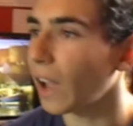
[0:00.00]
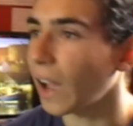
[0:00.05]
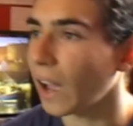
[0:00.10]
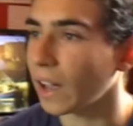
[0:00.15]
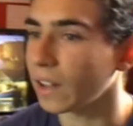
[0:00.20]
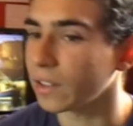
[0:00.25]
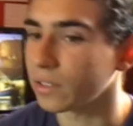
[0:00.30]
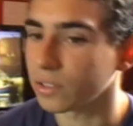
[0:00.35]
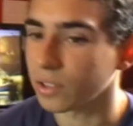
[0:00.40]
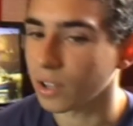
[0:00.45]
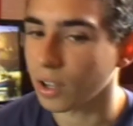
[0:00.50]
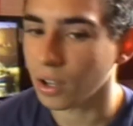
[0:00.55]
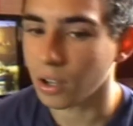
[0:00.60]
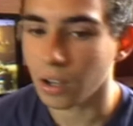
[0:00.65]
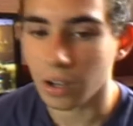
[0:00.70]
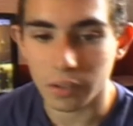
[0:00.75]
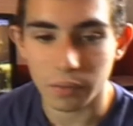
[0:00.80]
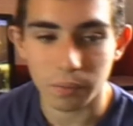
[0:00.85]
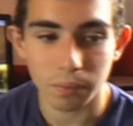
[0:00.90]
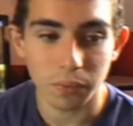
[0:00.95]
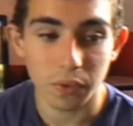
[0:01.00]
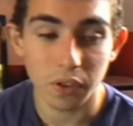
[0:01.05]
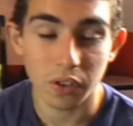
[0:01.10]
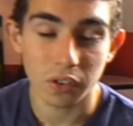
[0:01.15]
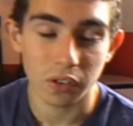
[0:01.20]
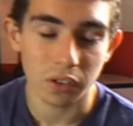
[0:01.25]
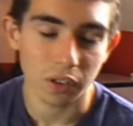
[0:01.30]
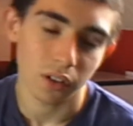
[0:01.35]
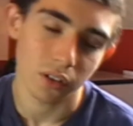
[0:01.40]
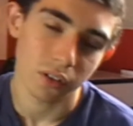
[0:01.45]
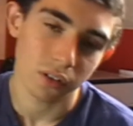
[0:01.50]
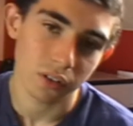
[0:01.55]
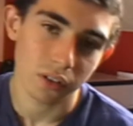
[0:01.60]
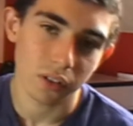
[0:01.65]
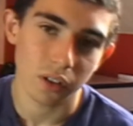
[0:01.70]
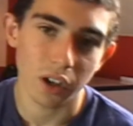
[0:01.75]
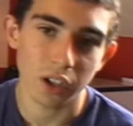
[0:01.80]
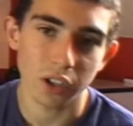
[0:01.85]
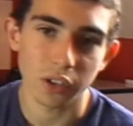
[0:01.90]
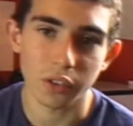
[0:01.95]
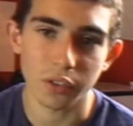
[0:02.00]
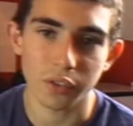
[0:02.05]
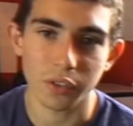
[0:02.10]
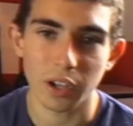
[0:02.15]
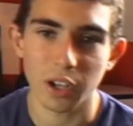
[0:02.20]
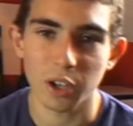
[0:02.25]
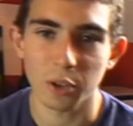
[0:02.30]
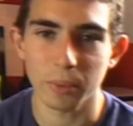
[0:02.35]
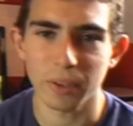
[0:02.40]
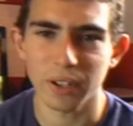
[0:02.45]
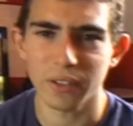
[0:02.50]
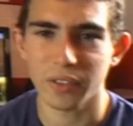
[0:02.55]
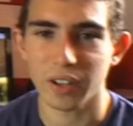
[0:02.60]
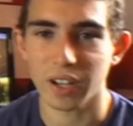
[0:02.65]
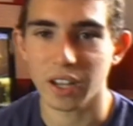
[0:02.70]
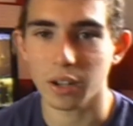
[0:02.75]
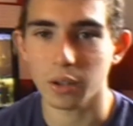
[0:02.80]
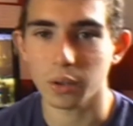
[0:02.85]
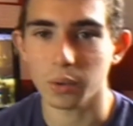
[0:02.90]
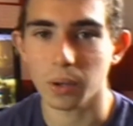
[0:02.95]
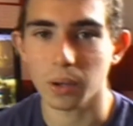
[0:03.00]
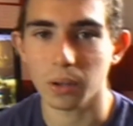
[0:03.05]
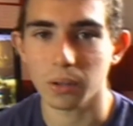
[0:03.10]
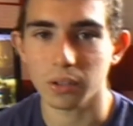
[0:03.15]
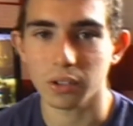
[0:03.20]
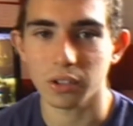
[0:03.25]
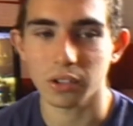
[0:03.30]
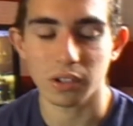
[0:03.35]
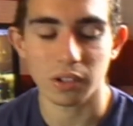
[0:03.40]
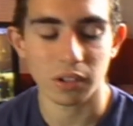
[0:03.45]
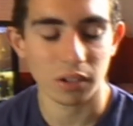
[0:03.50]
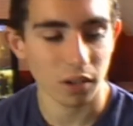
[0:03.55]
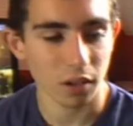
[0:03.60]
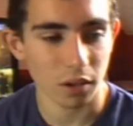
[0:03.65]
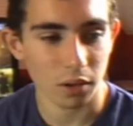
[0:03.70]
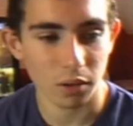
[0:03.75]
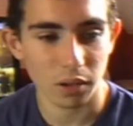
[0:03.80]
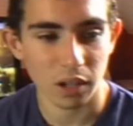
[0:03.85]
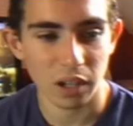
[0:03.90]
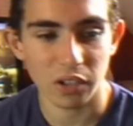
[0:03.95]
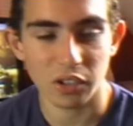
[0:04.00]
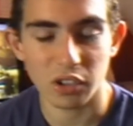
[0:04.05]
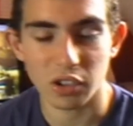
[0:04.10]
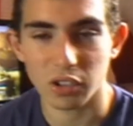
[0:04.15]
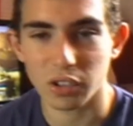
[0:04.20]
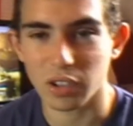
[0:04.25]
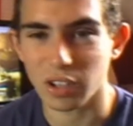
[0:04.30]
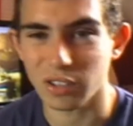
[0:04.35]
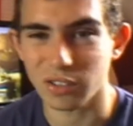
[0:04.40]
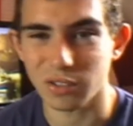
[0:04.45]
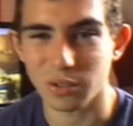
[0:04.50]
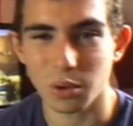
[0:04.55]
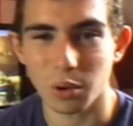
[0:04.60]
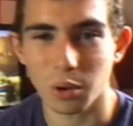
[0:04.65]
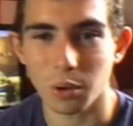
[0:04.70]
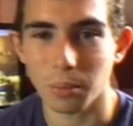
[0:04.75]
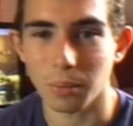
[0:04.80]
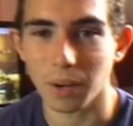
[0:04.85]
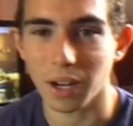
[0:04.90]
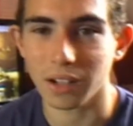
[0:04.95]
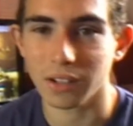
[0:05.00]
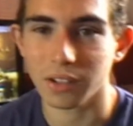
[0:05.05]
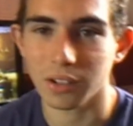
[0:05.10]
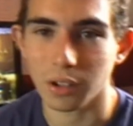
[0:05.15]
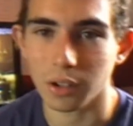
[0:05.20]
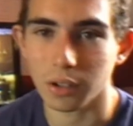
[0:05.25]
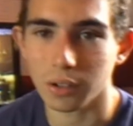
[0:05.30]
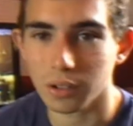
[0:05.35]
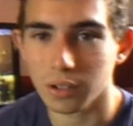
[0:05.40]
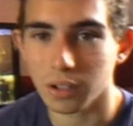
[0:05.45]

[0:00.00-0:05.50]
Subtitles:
and you know, I use it for a little bit of video as well because it's, you know, it's just digital compact, so